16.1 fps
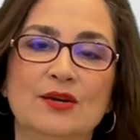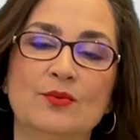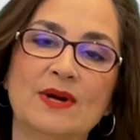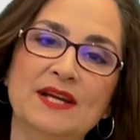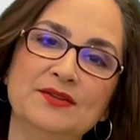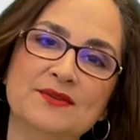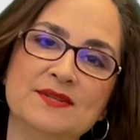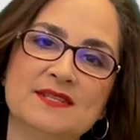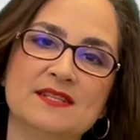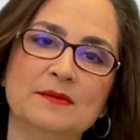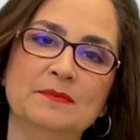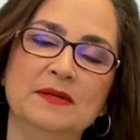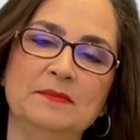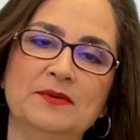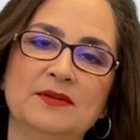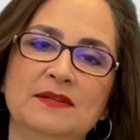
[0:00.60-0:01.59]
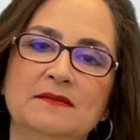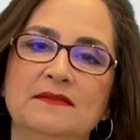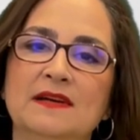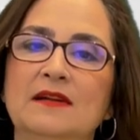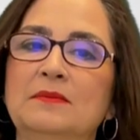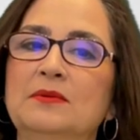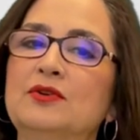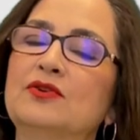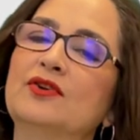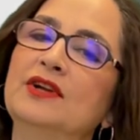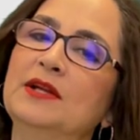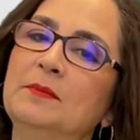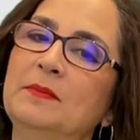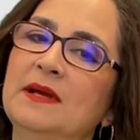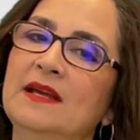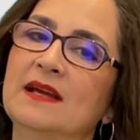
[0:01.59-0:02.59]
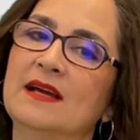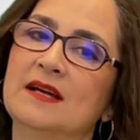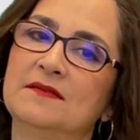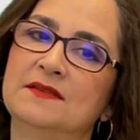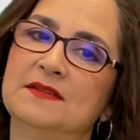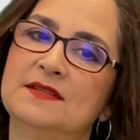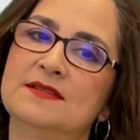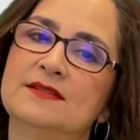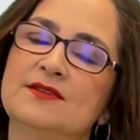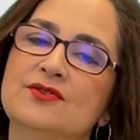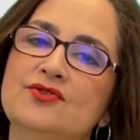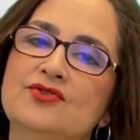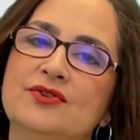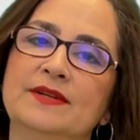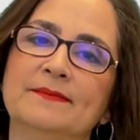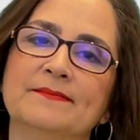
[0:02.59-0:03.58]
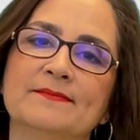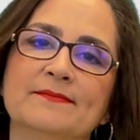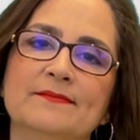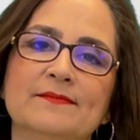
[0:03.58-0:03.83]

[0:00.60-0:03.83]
Why do some people develop chronic pain after surgery?